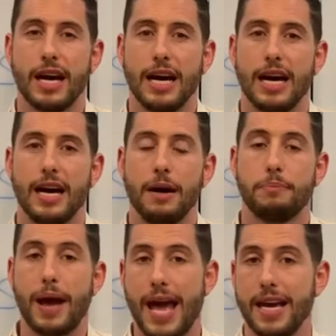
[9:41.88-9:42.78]
uh,
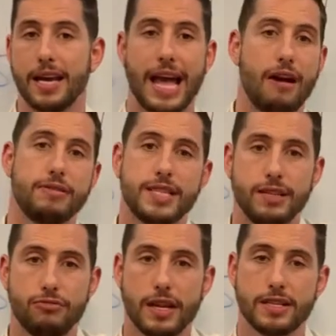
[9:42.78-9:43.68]
pay a
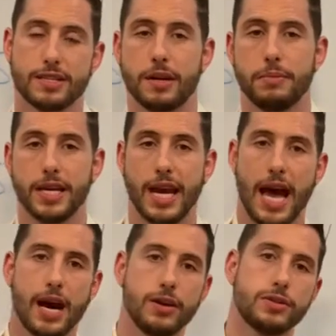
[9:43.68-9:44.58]
guaranteed rent to somebody
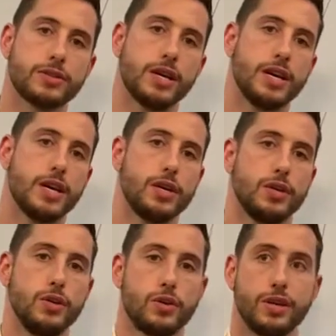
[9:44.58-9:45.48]
else.
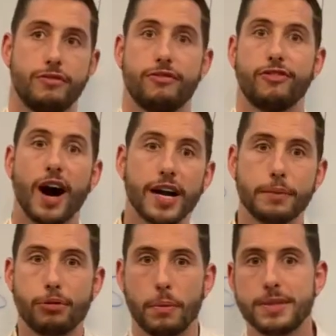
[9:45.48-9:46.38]
You could find a
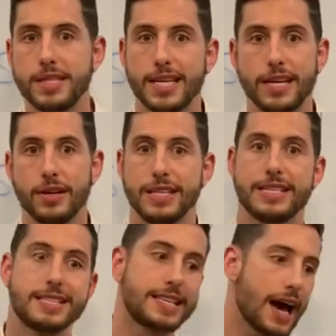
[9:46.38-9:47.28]
property deal and
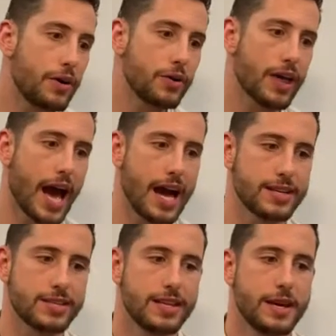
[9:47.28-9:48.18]
sell
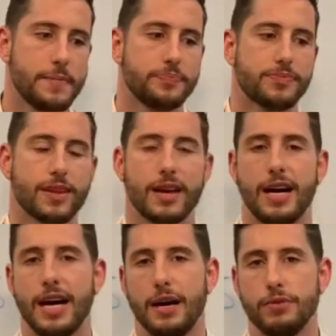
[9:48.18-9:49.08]
that.
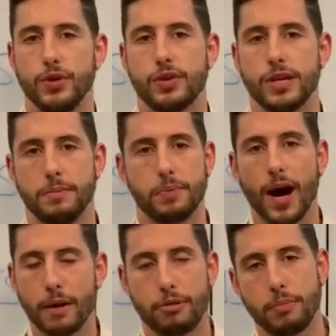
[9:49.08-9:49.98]
Uh, you could
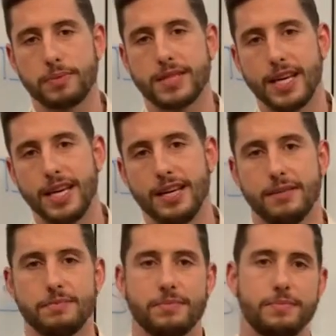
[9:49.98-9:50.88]
buy a property,